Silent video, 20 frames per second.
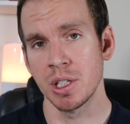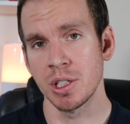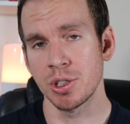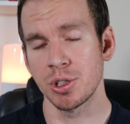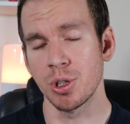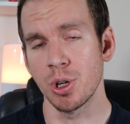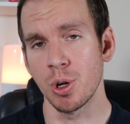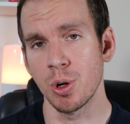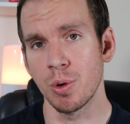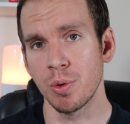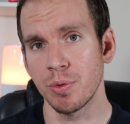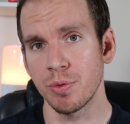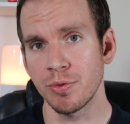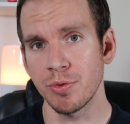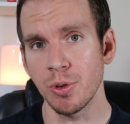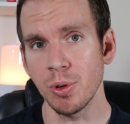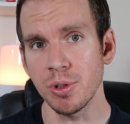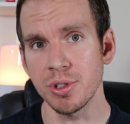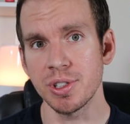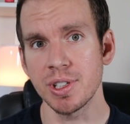So
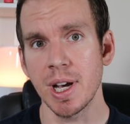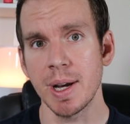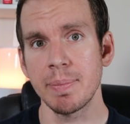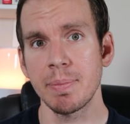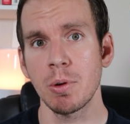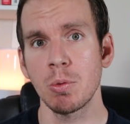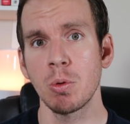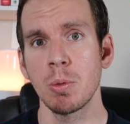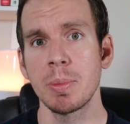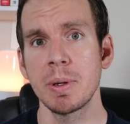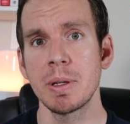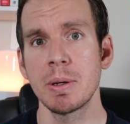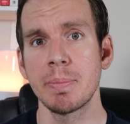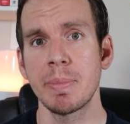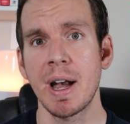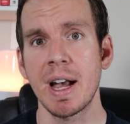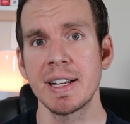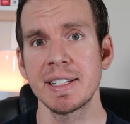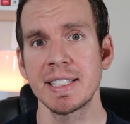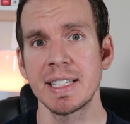first up will be to
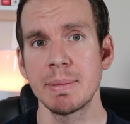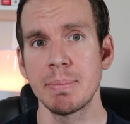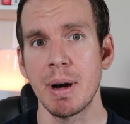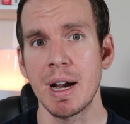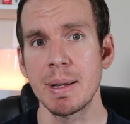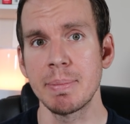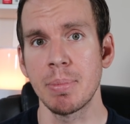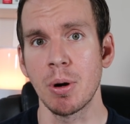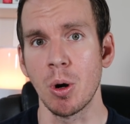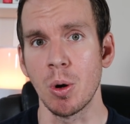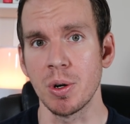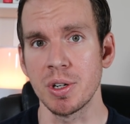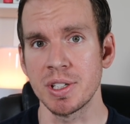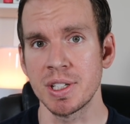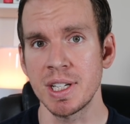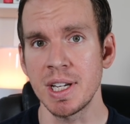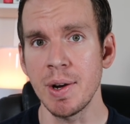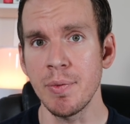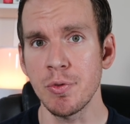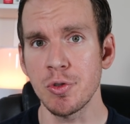pass the
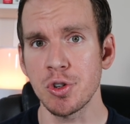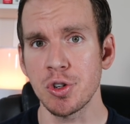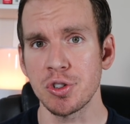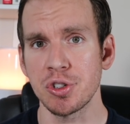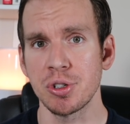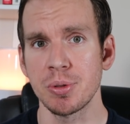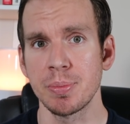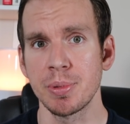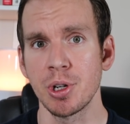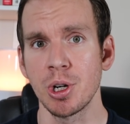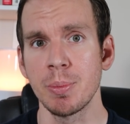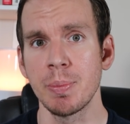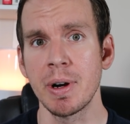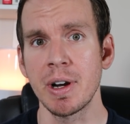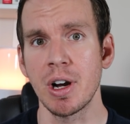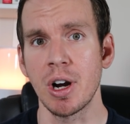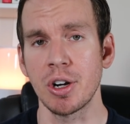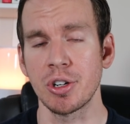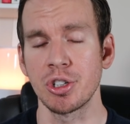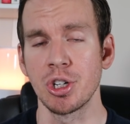bipartisan infrastructure bill
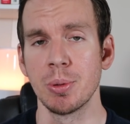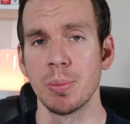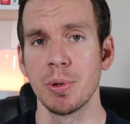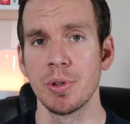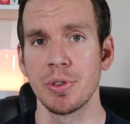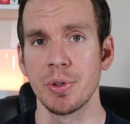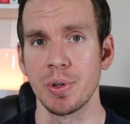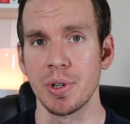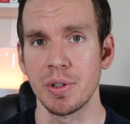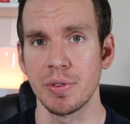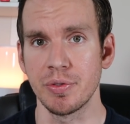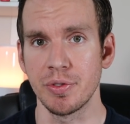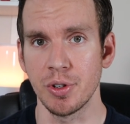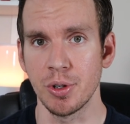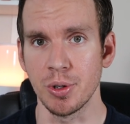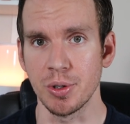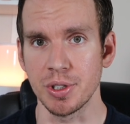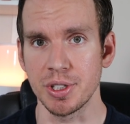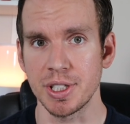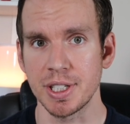by October
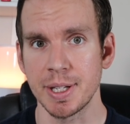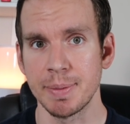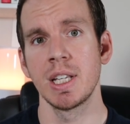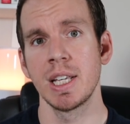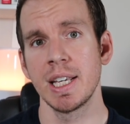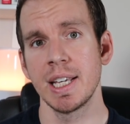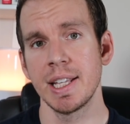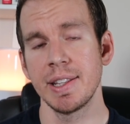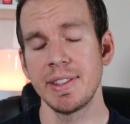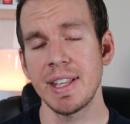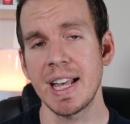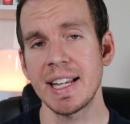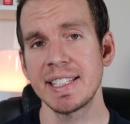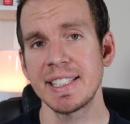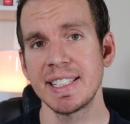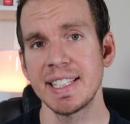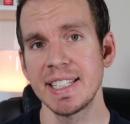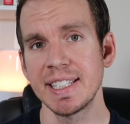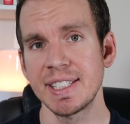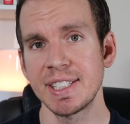31st.
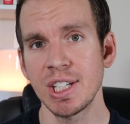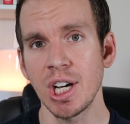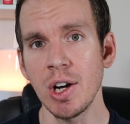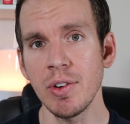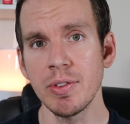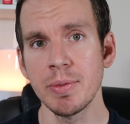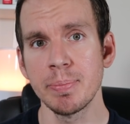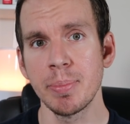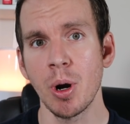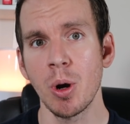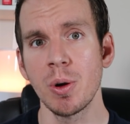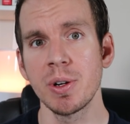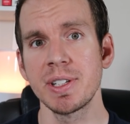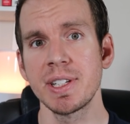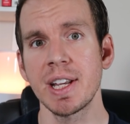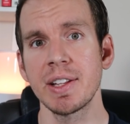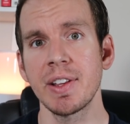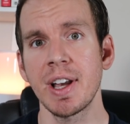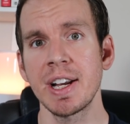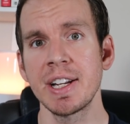That's the self-imposed
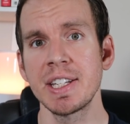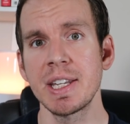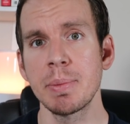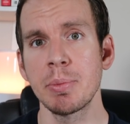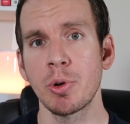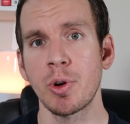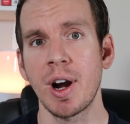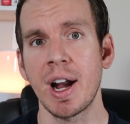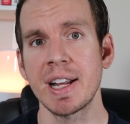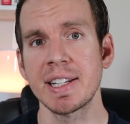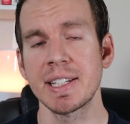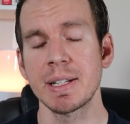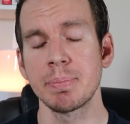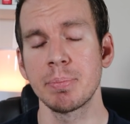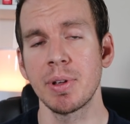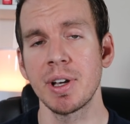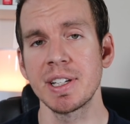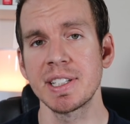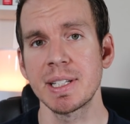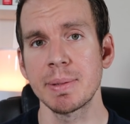deadline Democrats
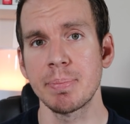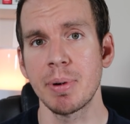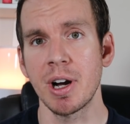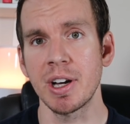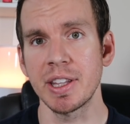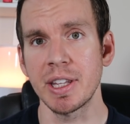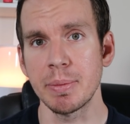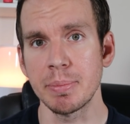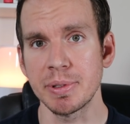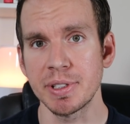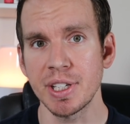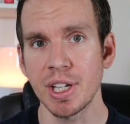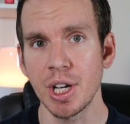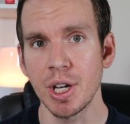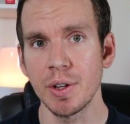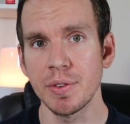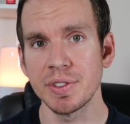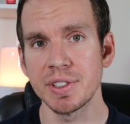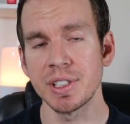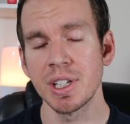have placed upon
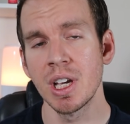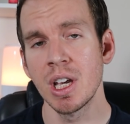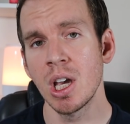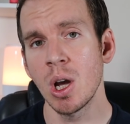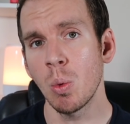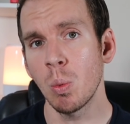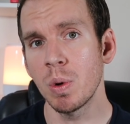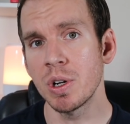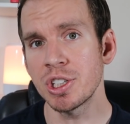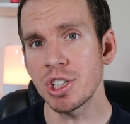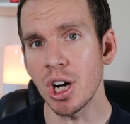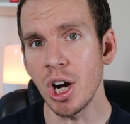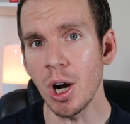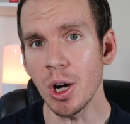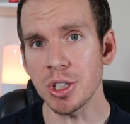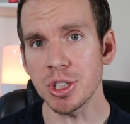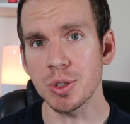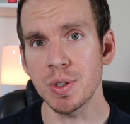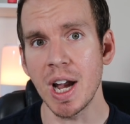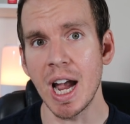themselves, which
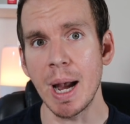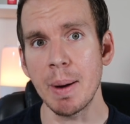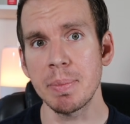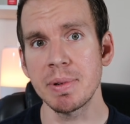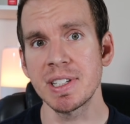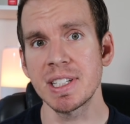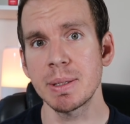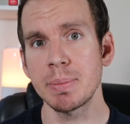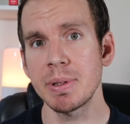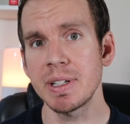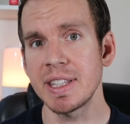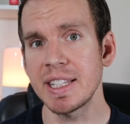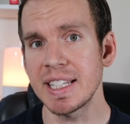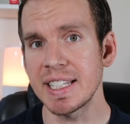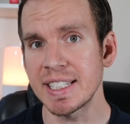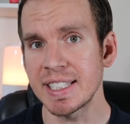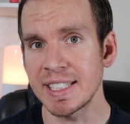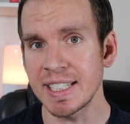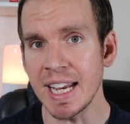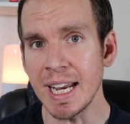also happens to be the
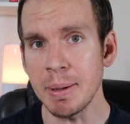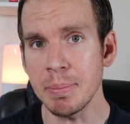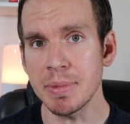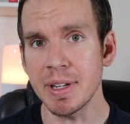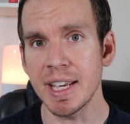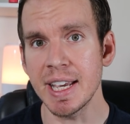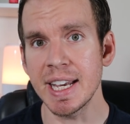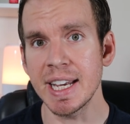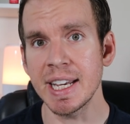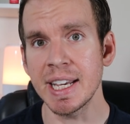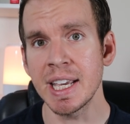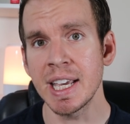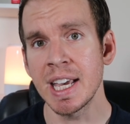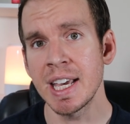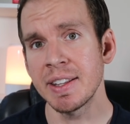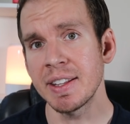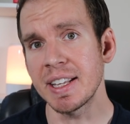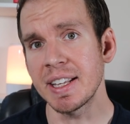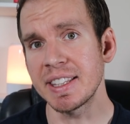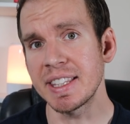same day
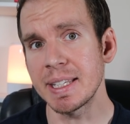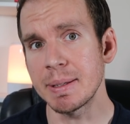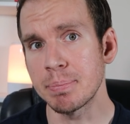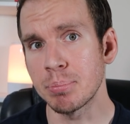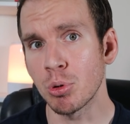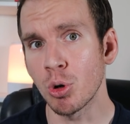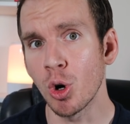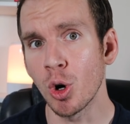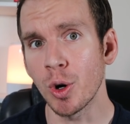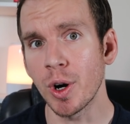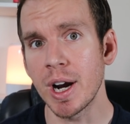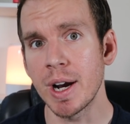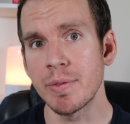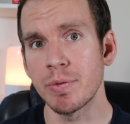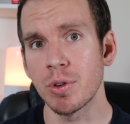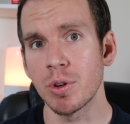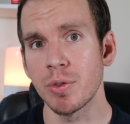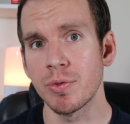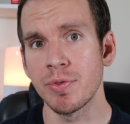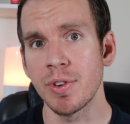that the program
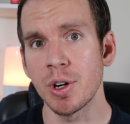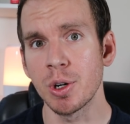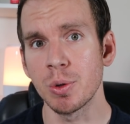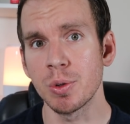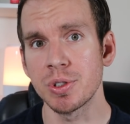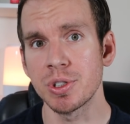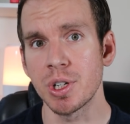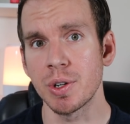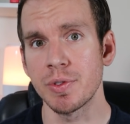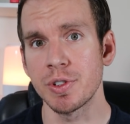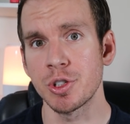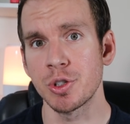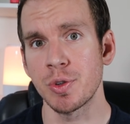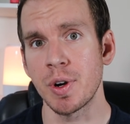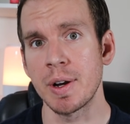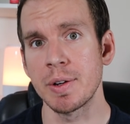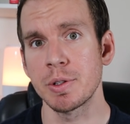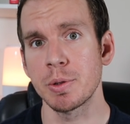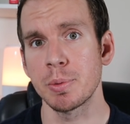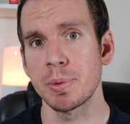for federal service
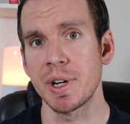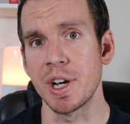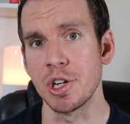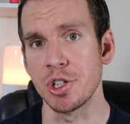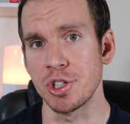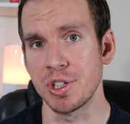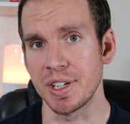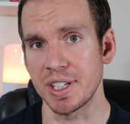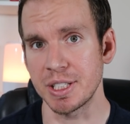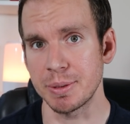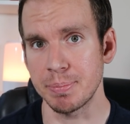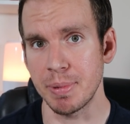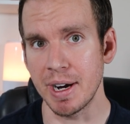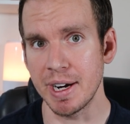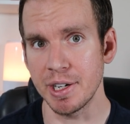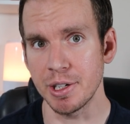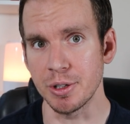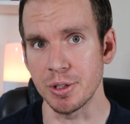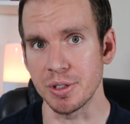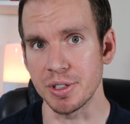transportation
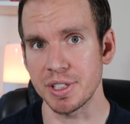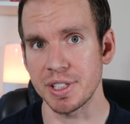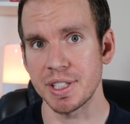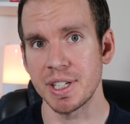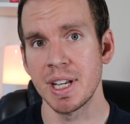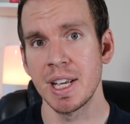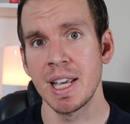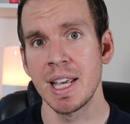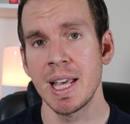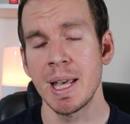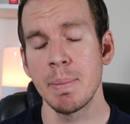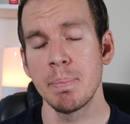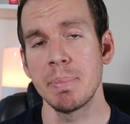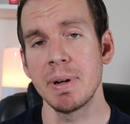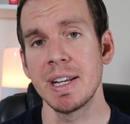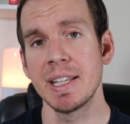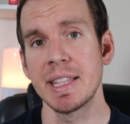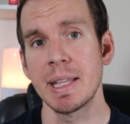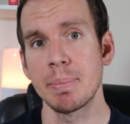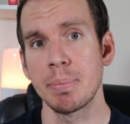expires.
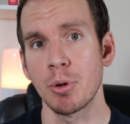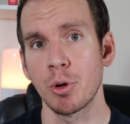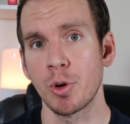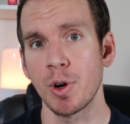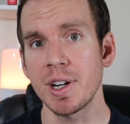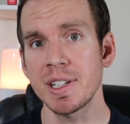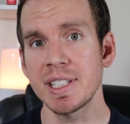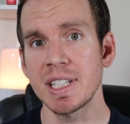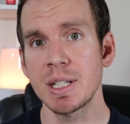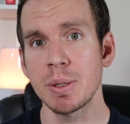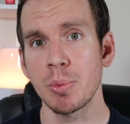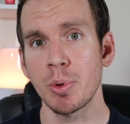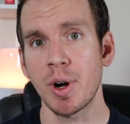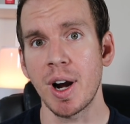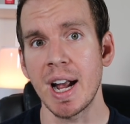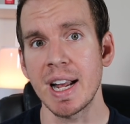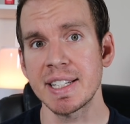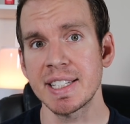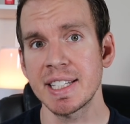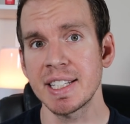Being that progressive
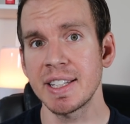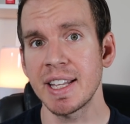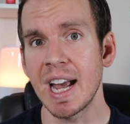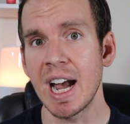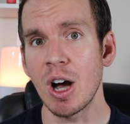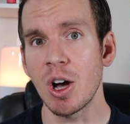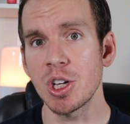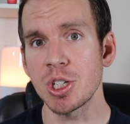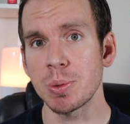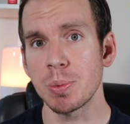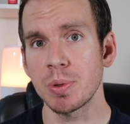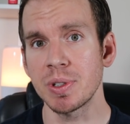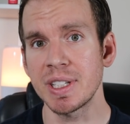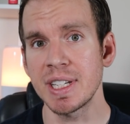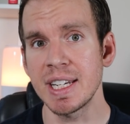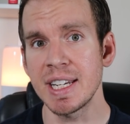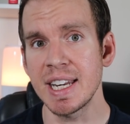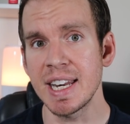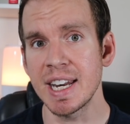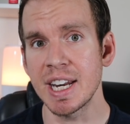Democrats in the House will
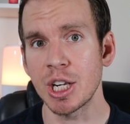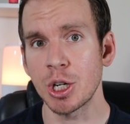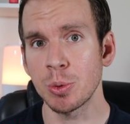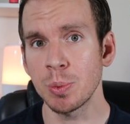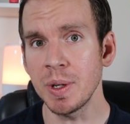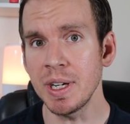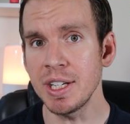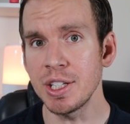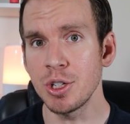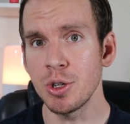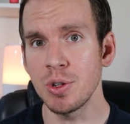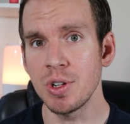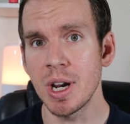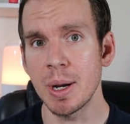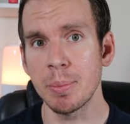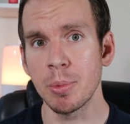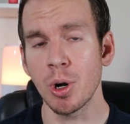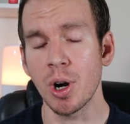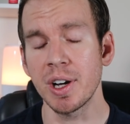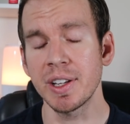need an agreed-to
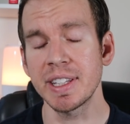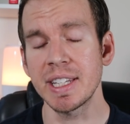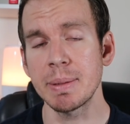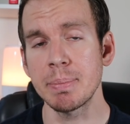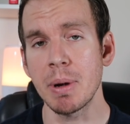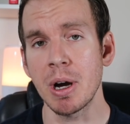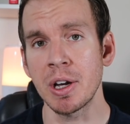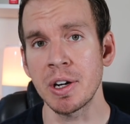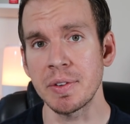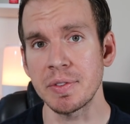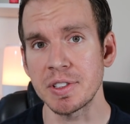number on the amount